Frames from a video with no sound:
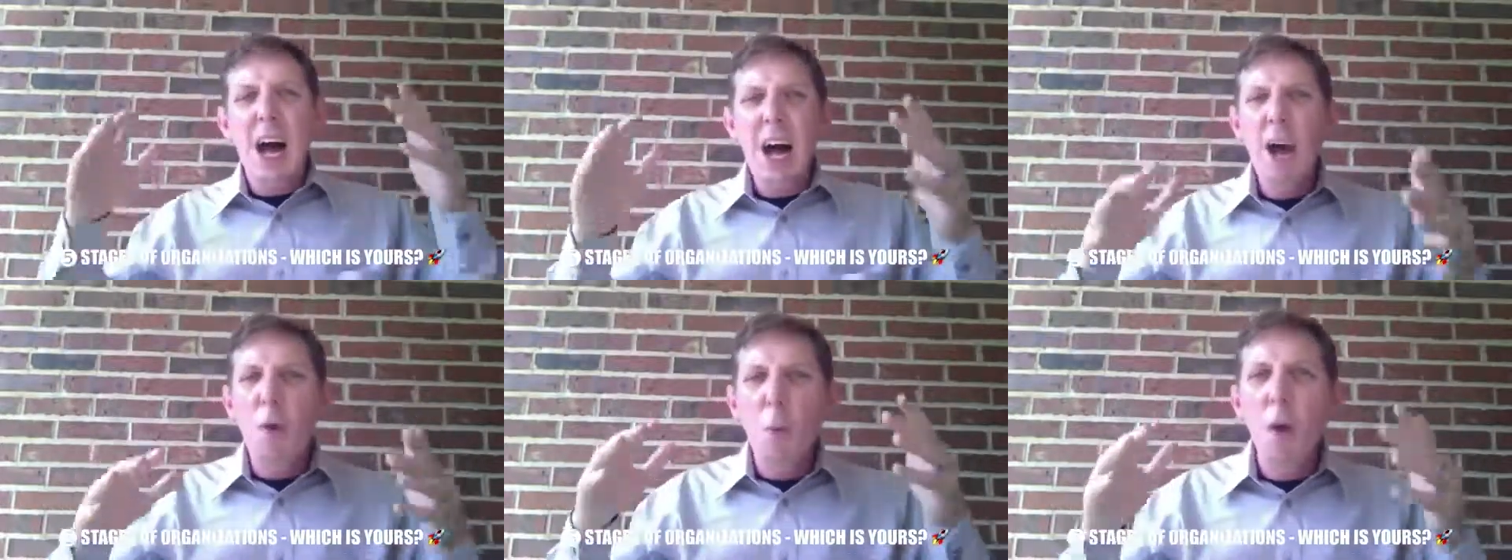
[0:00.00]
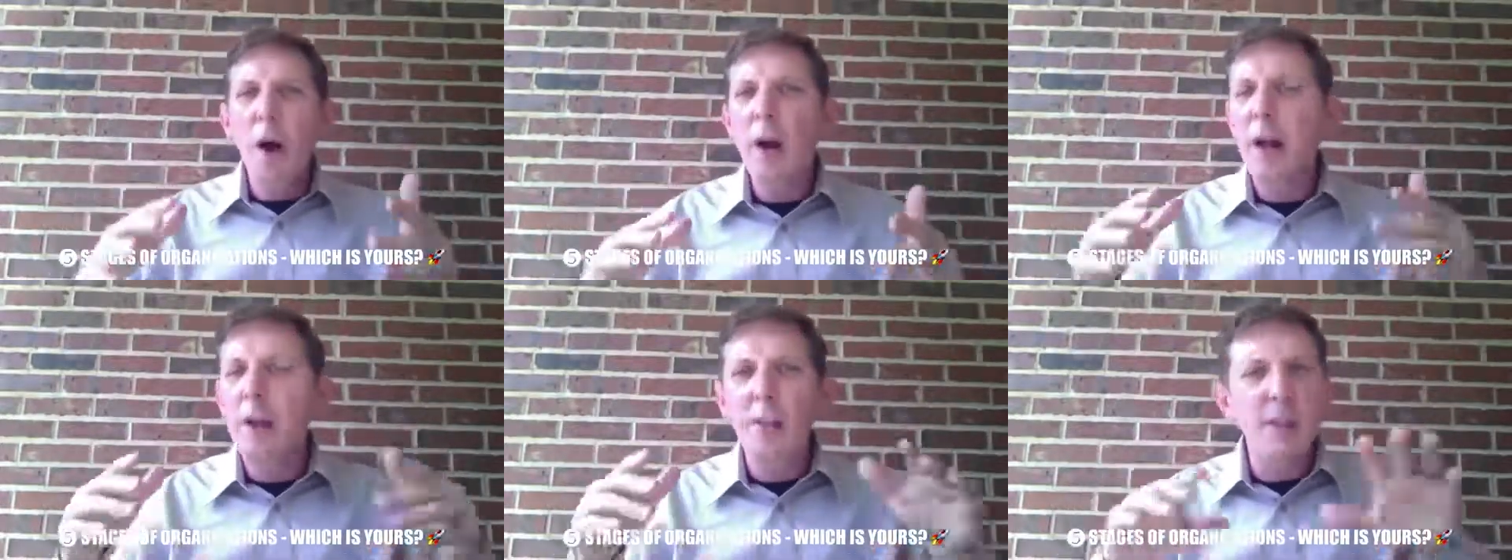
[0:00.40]
I
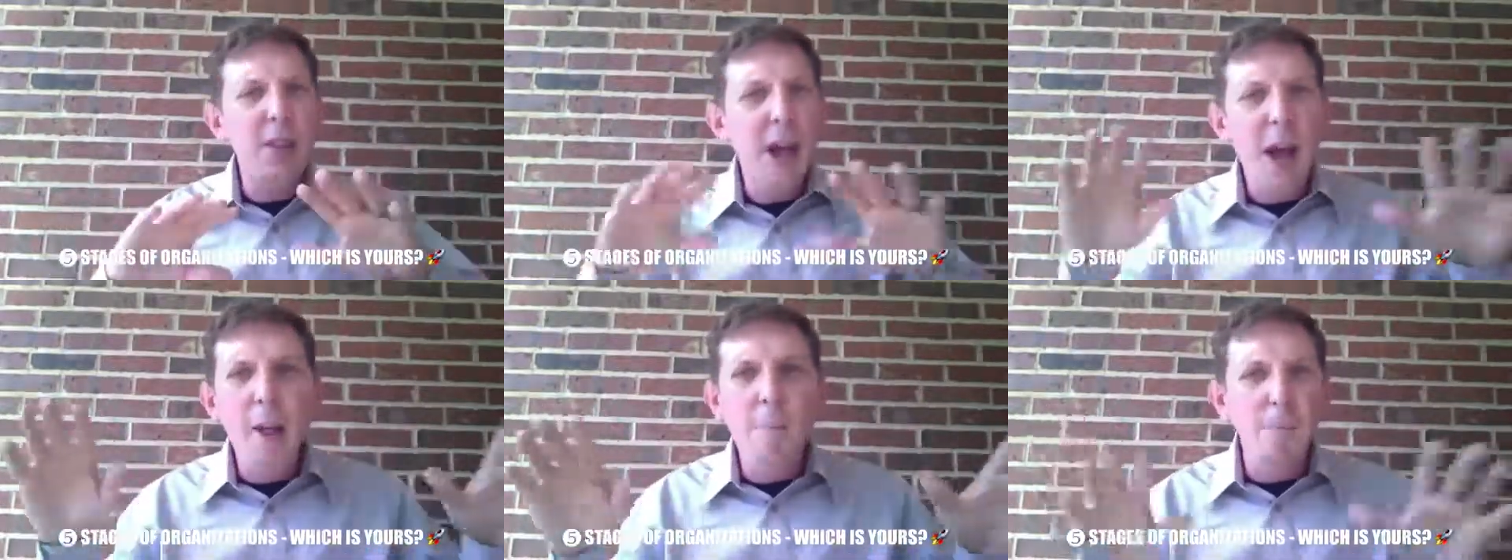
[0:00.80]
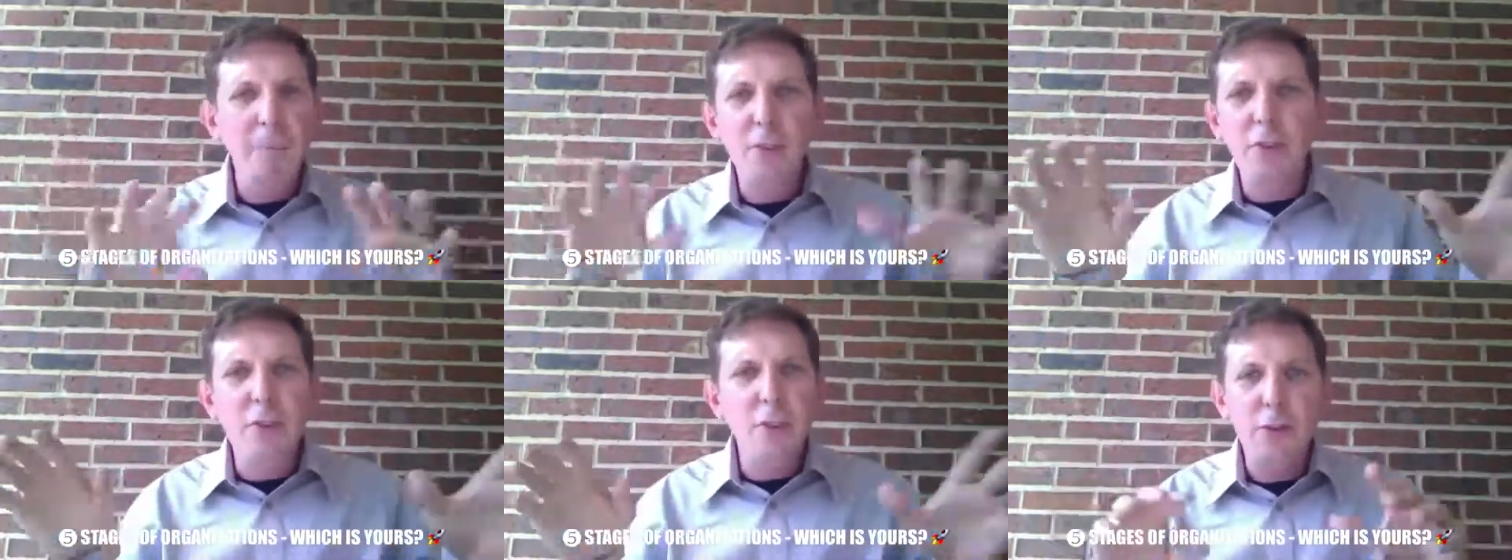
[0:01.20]
want to not
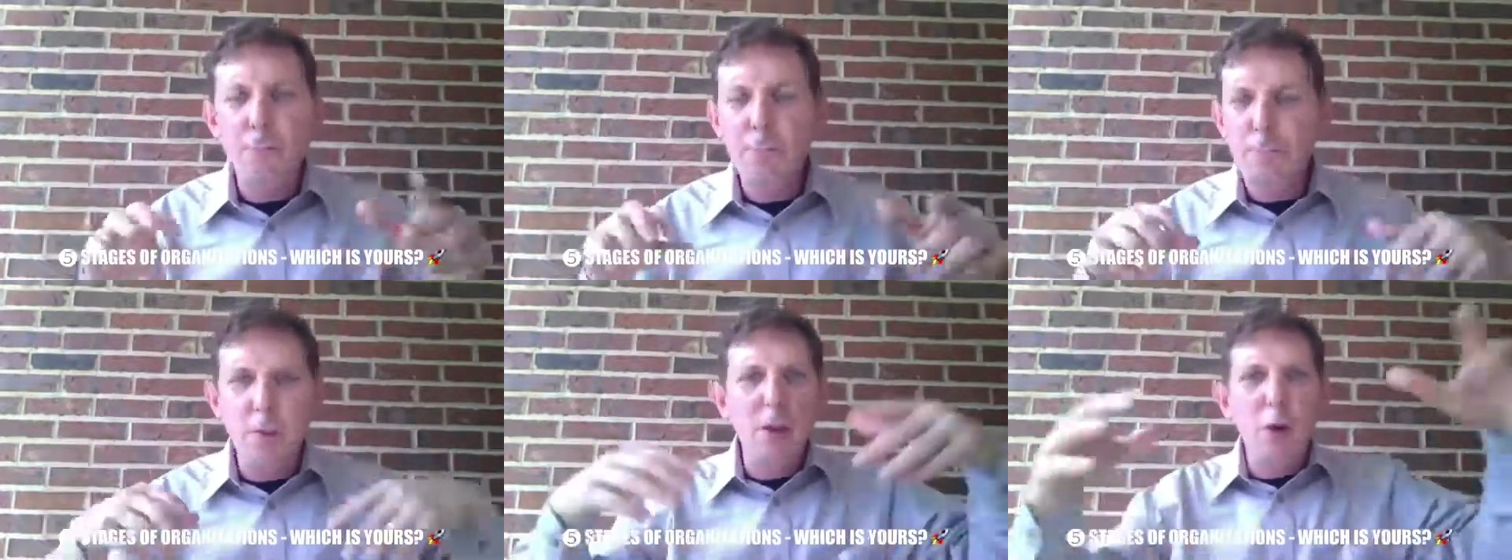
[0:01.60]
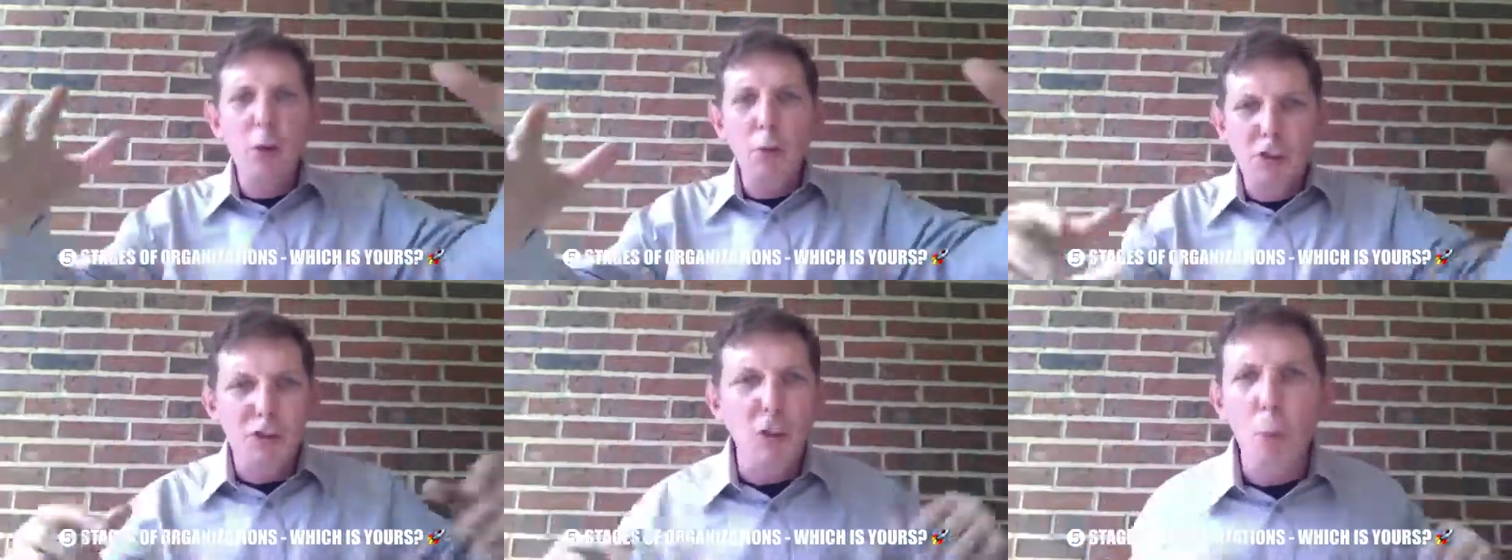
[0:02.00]
just
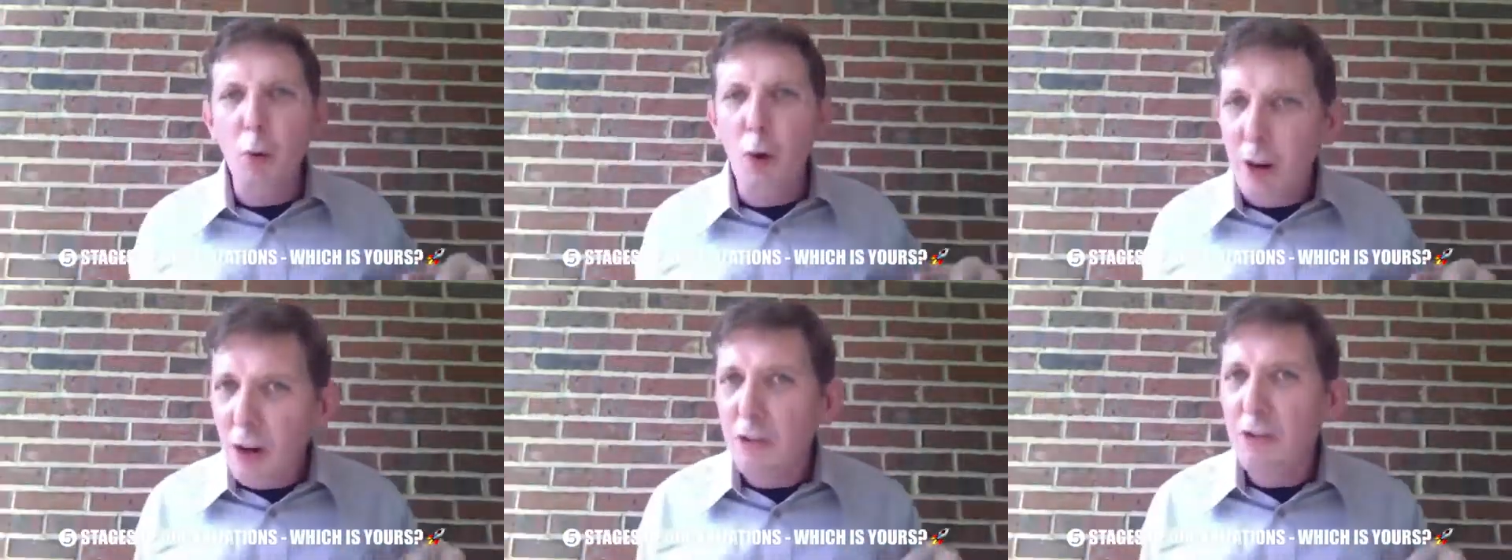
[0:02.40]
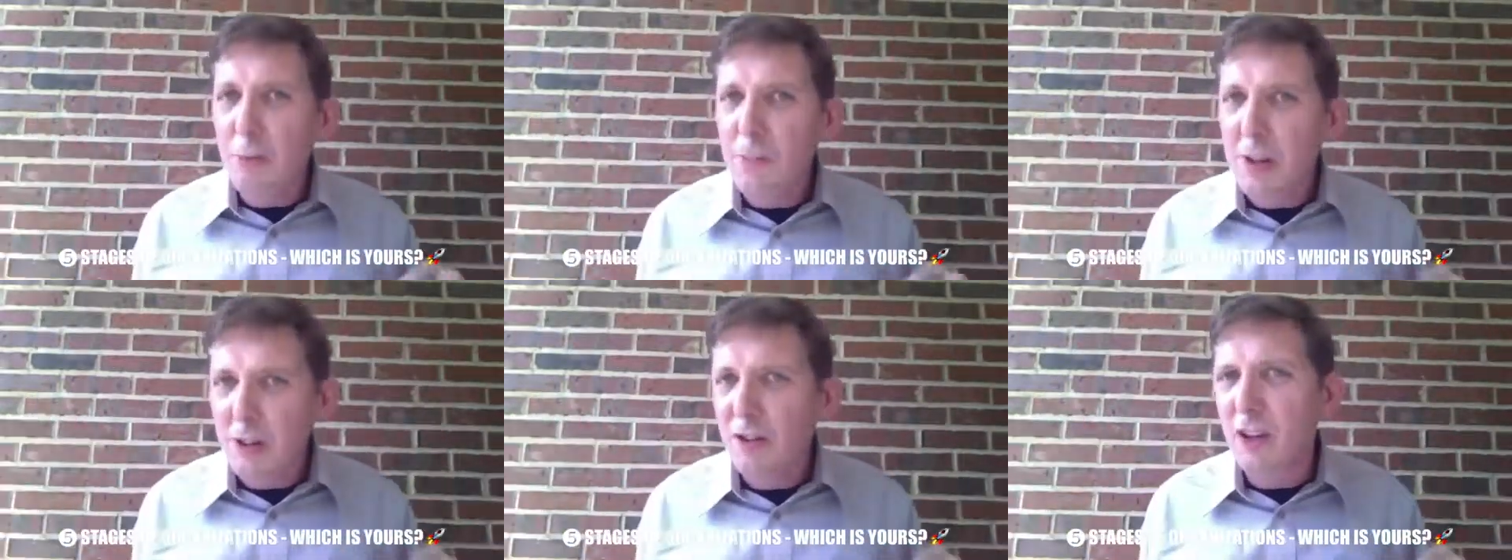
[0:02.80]
go somewhere else to
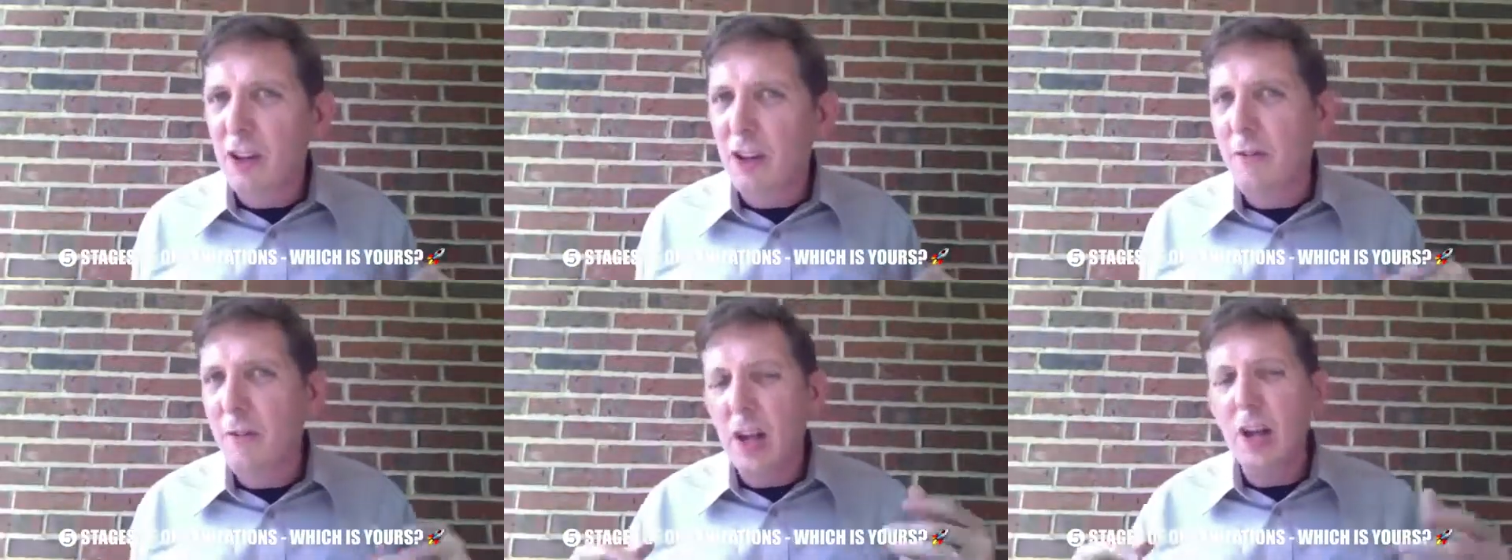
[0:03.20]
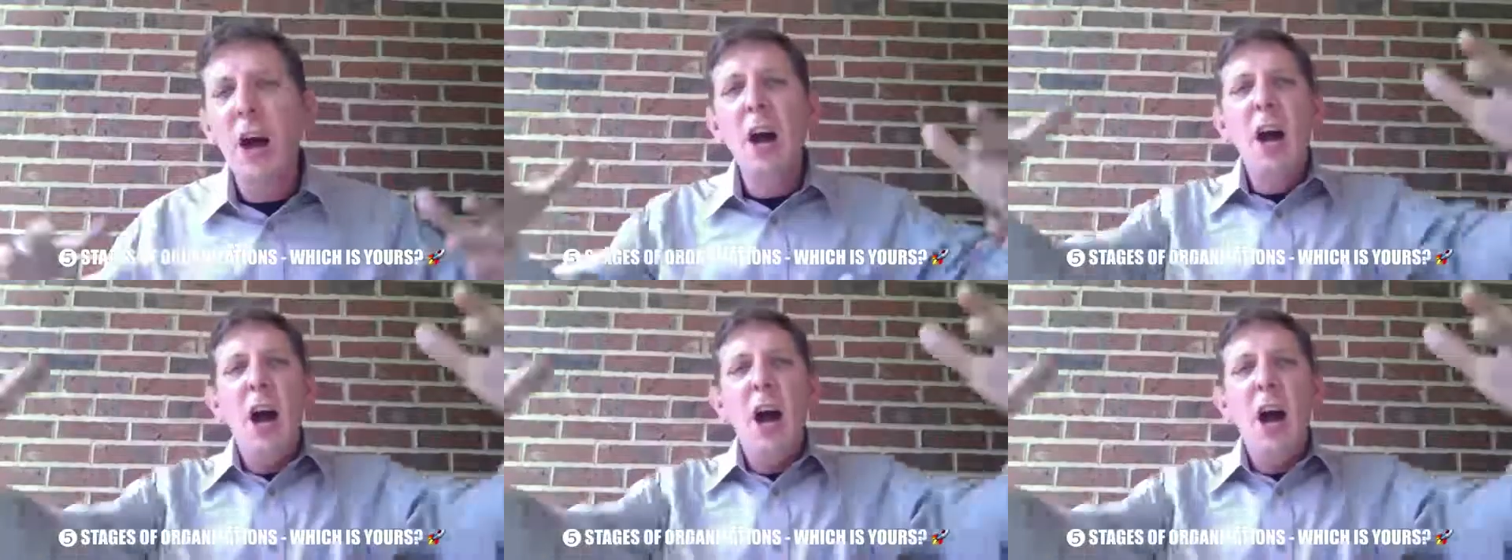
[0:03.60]
be significant.